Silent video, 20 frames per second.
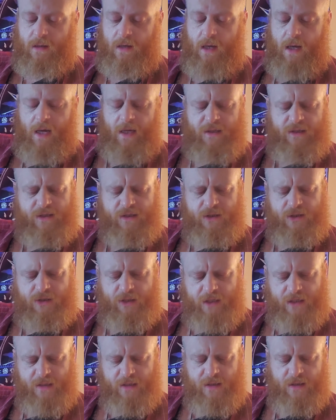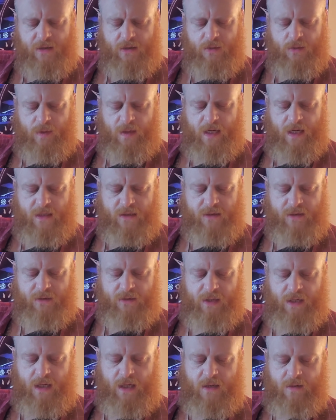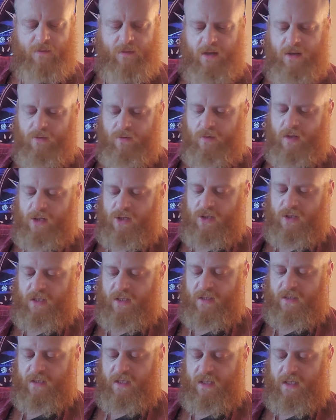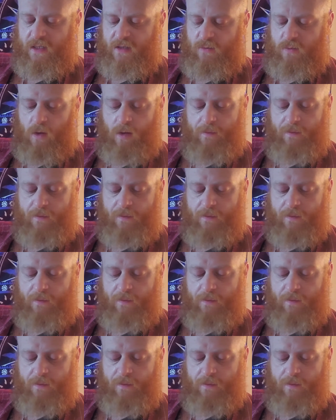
and suggested that we ascertain by the rushlight's aid what